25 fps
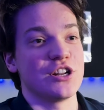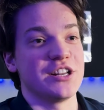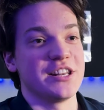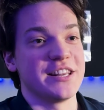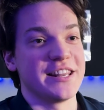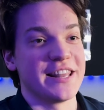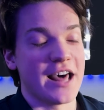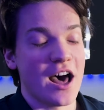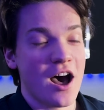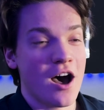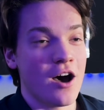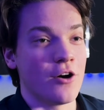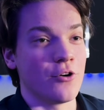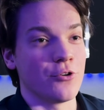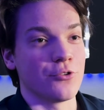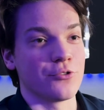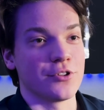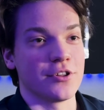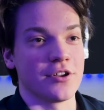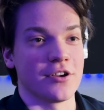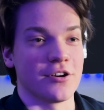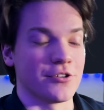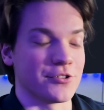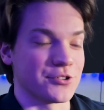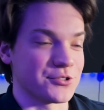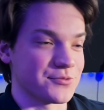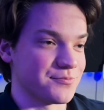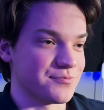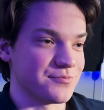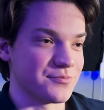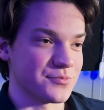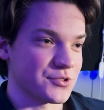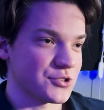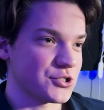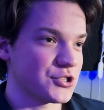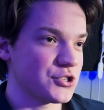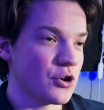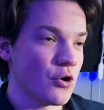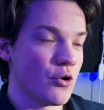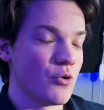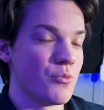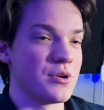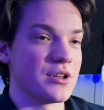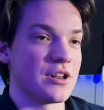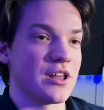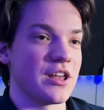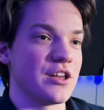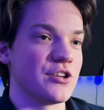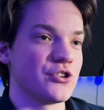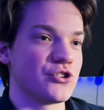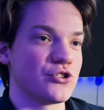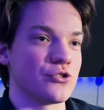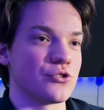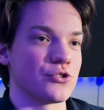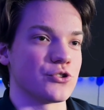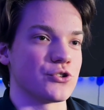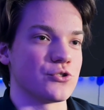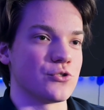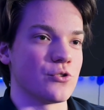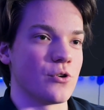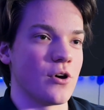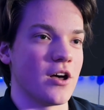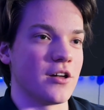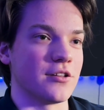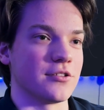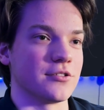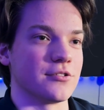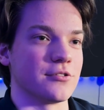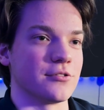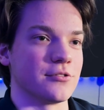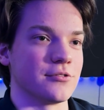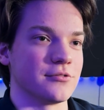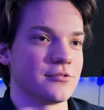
now, there are so many issues to handle.